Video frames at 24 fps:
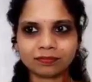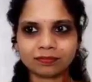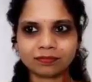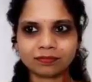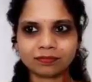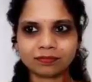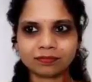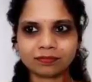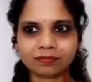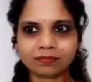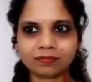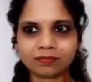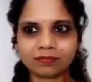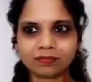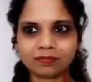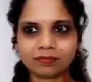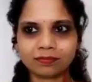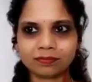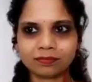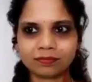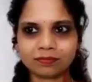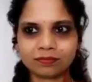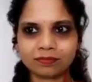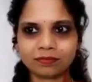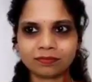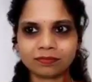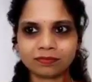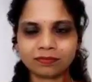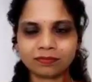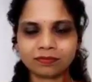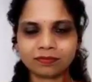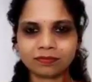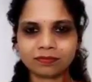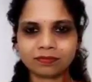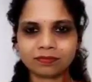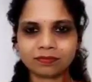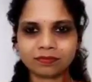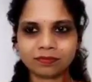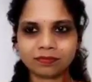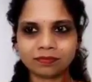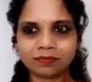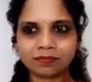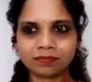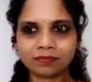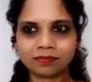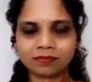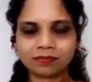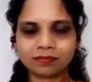
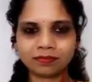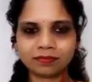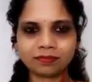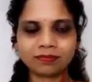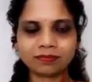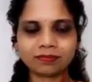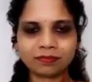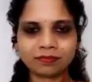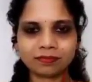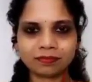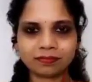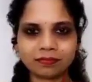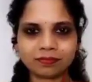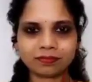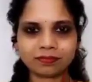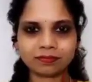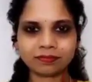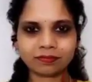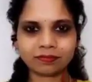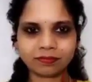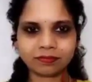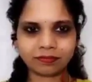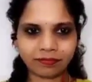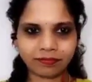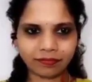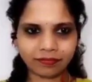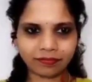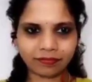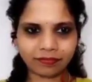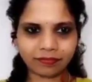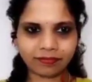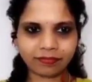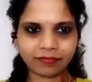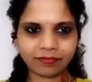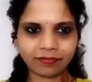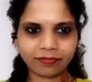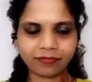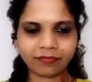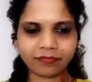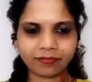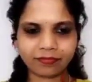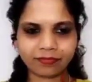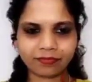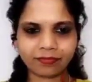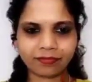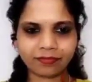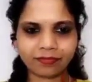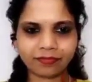
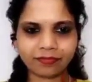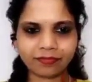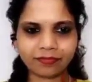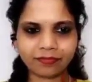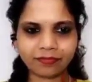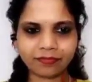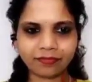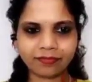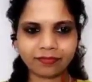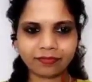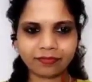The person shown says nothing.